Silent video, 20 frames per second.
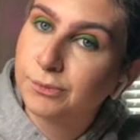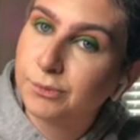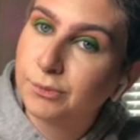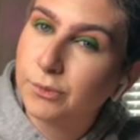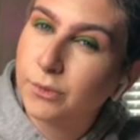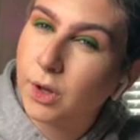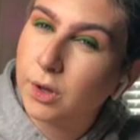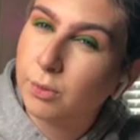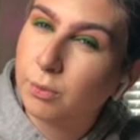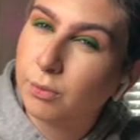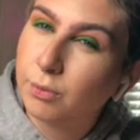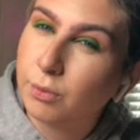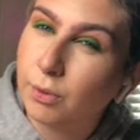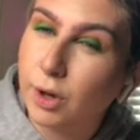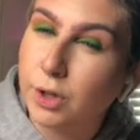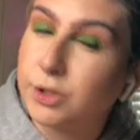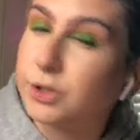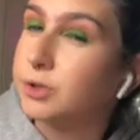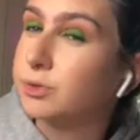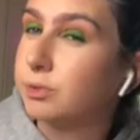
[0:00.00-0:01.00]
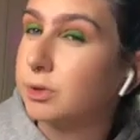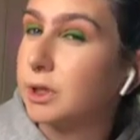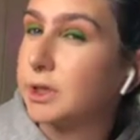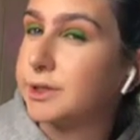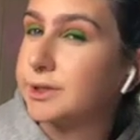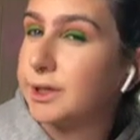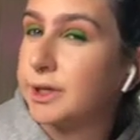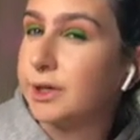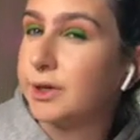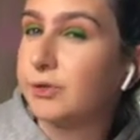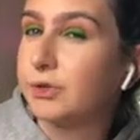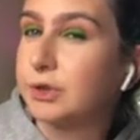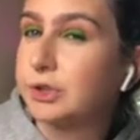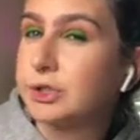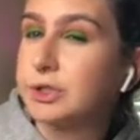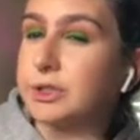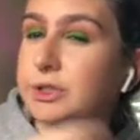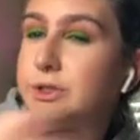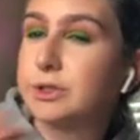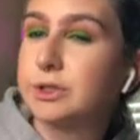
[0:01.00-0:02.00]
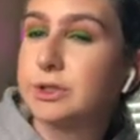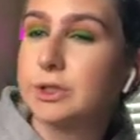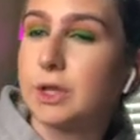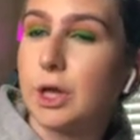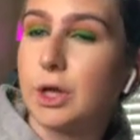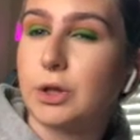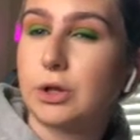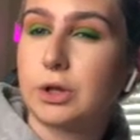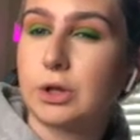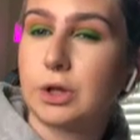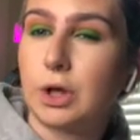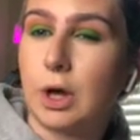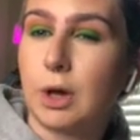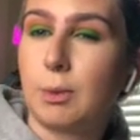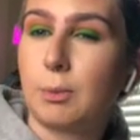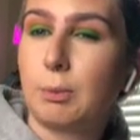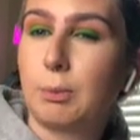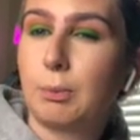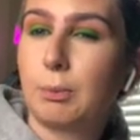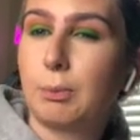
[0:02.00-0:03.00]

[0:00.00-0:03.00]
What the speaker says: I just realized I never set them.